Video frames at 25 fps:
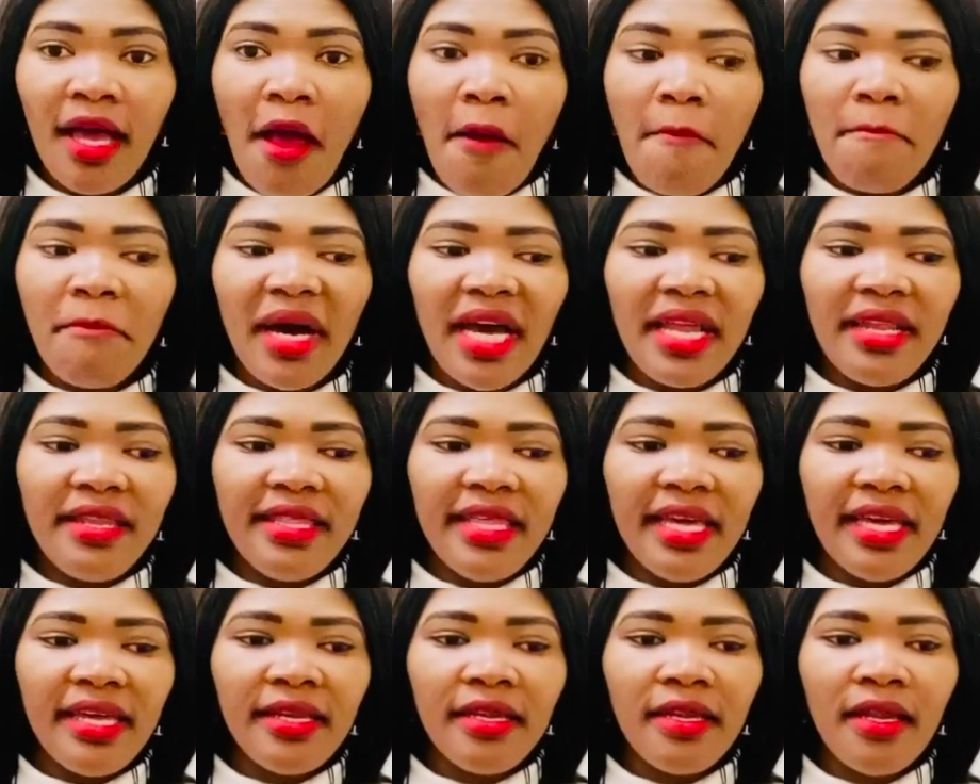But
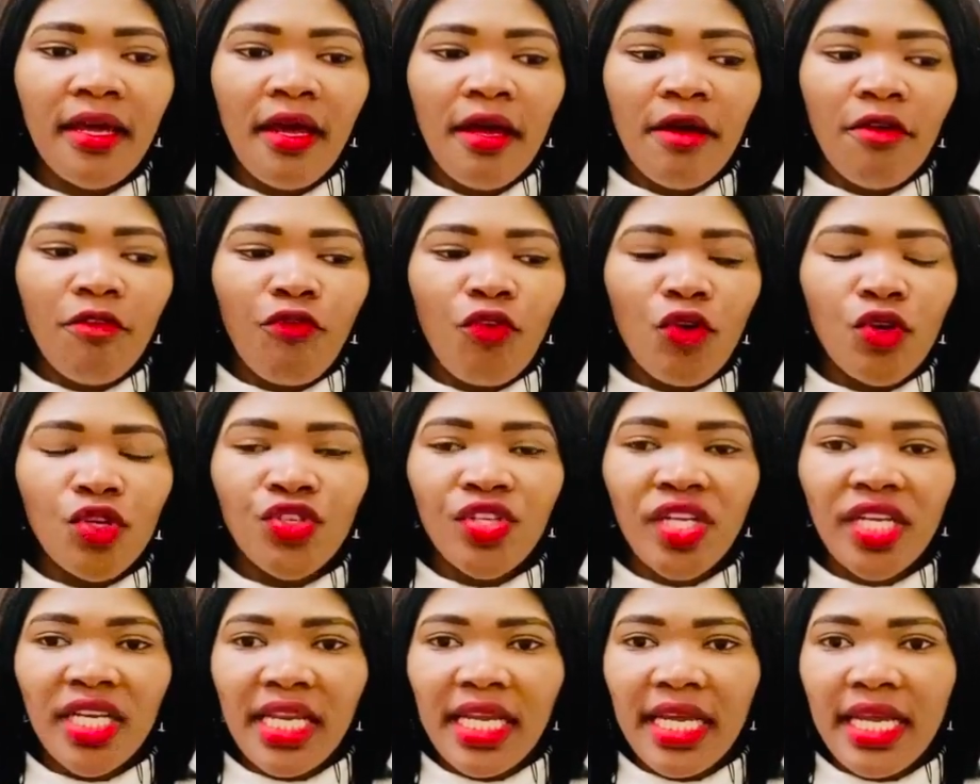then
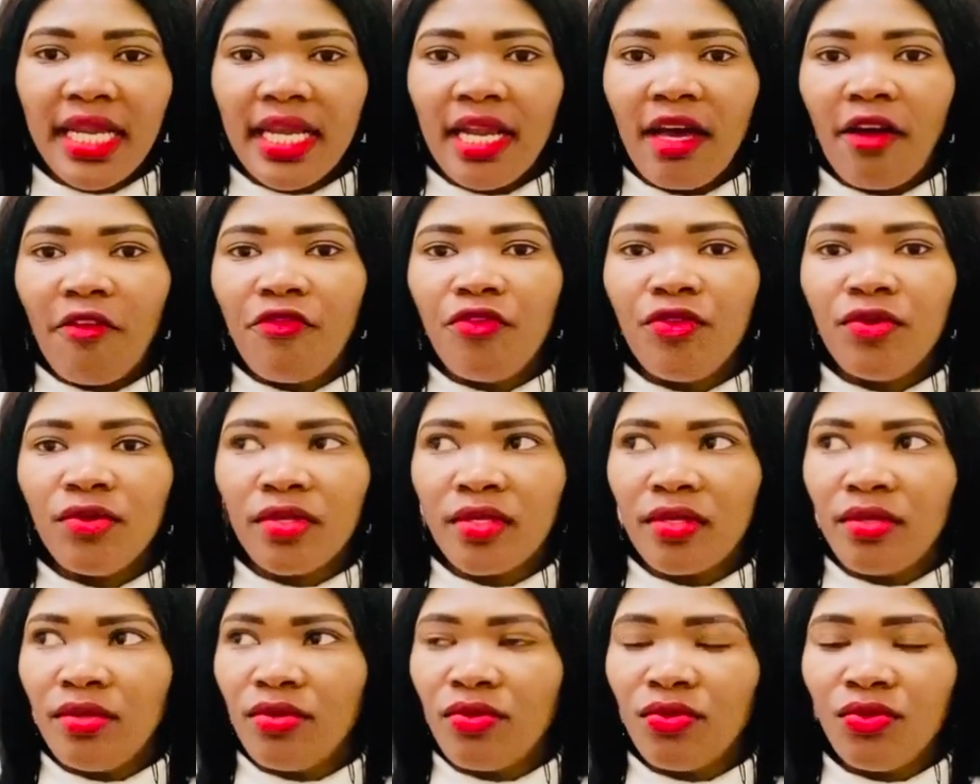fortunately enough,
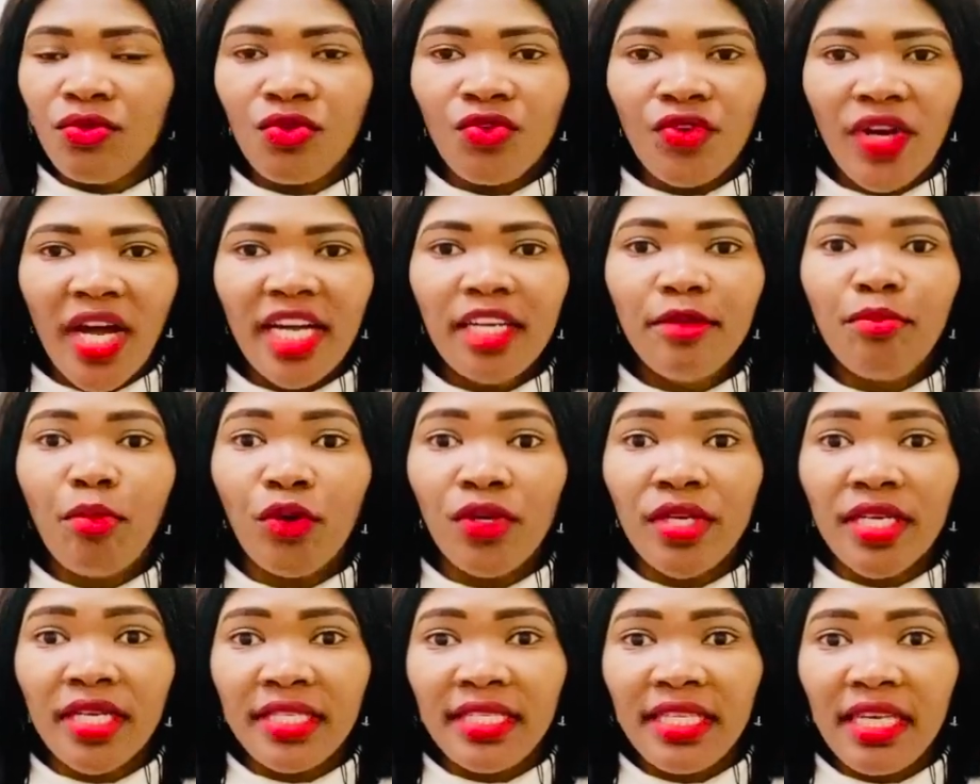you write board
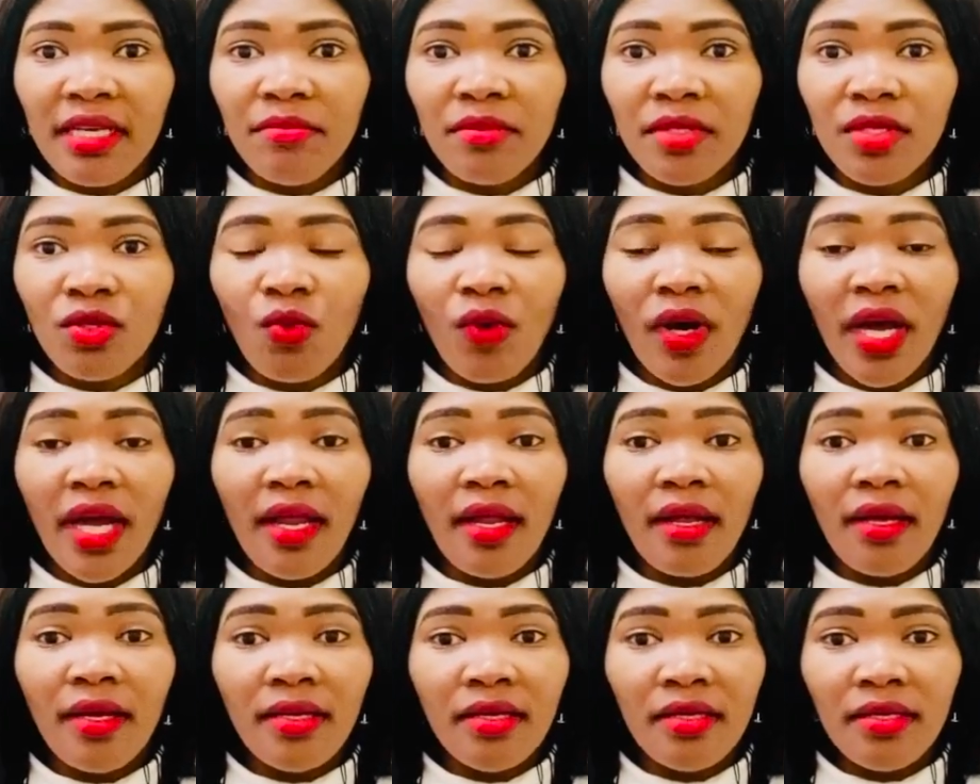exams while
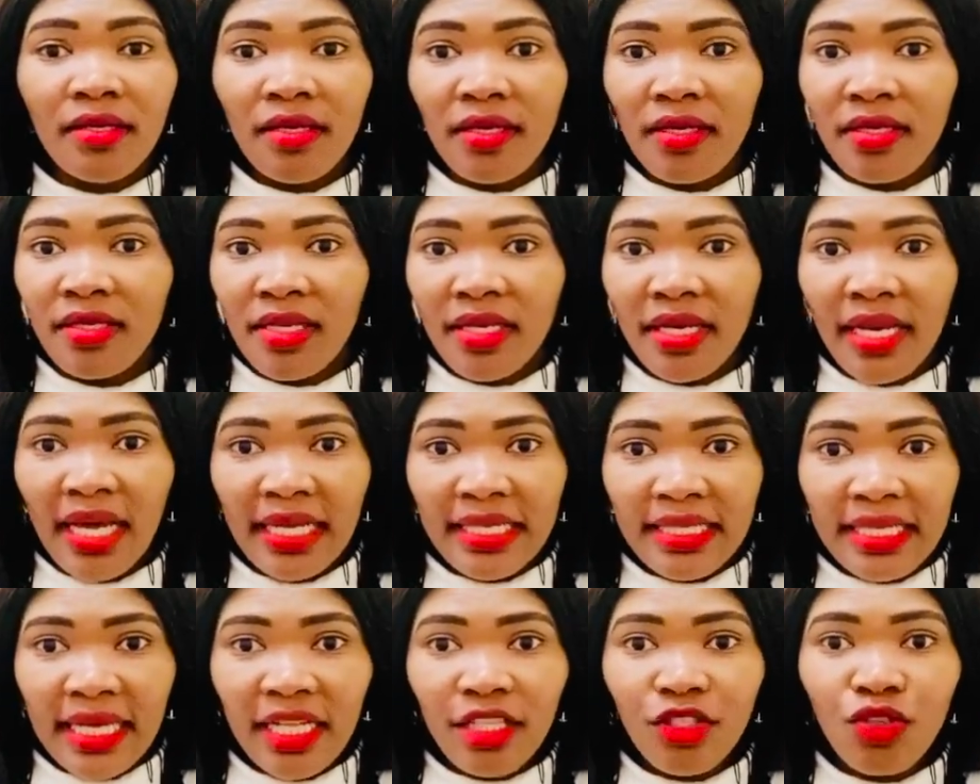as an
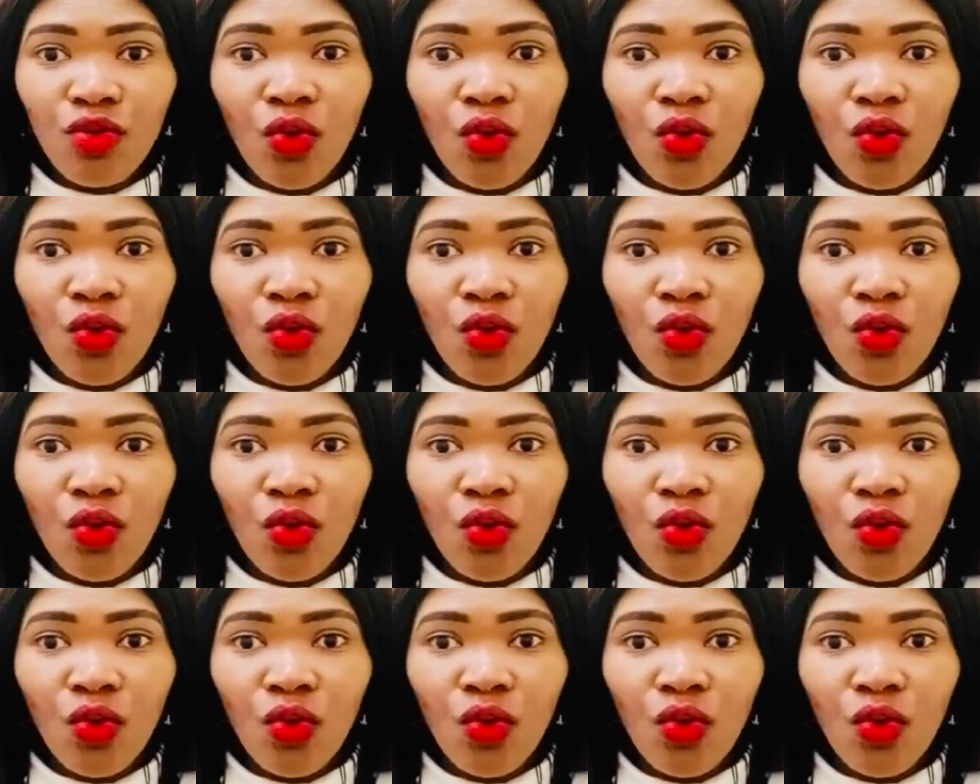adult,